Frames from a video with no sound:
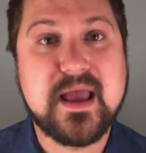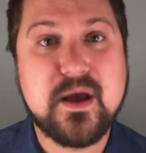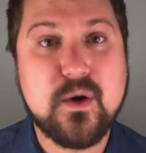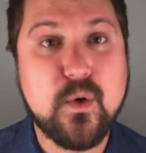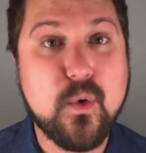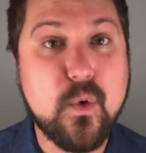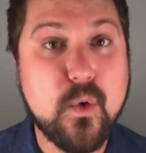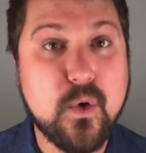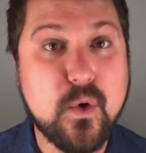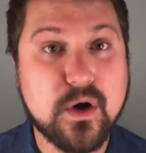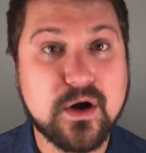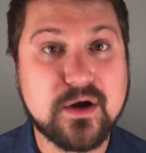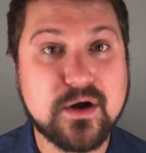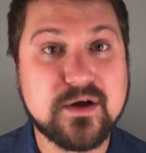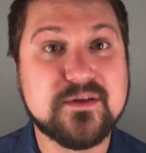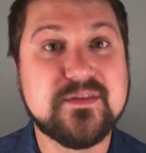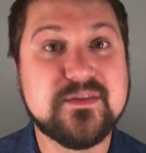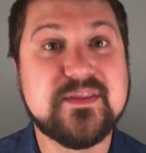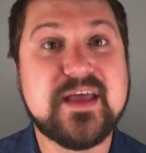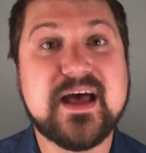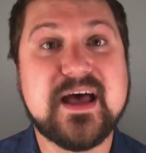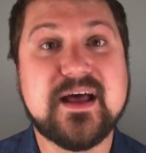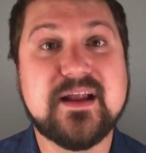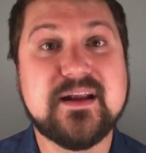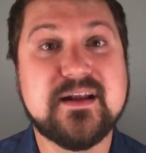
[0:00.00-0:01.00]
or
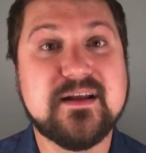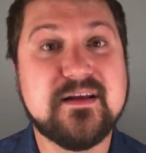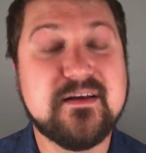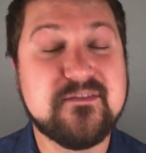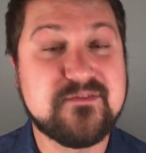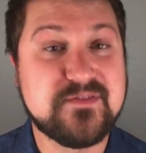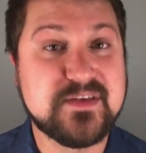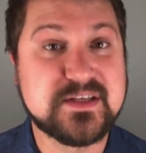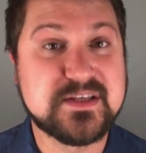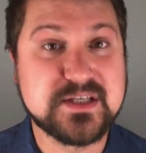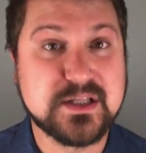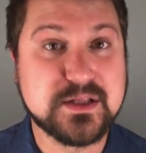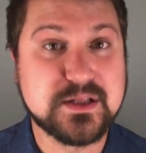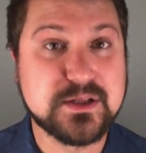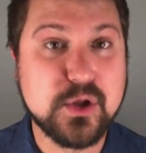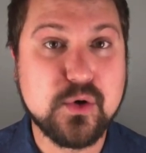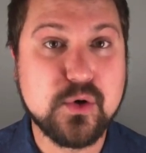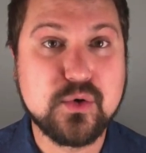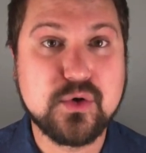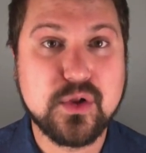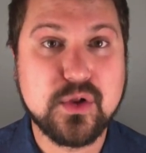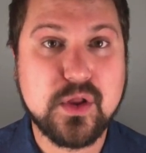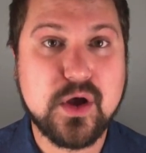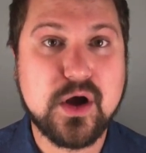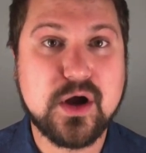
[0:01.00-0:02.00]
that if it's a
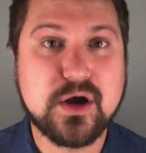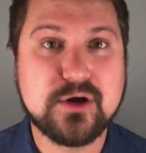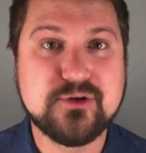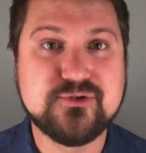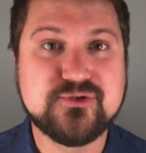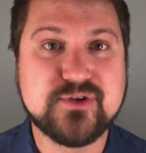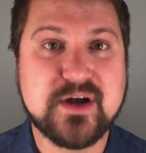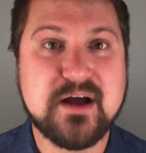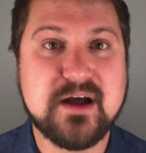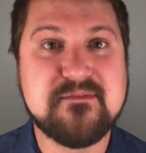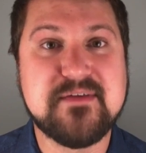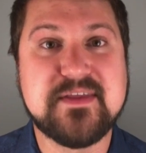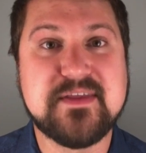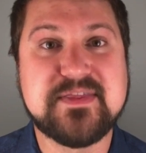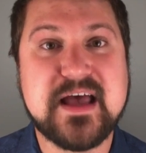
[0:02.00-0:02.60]
local hard drive,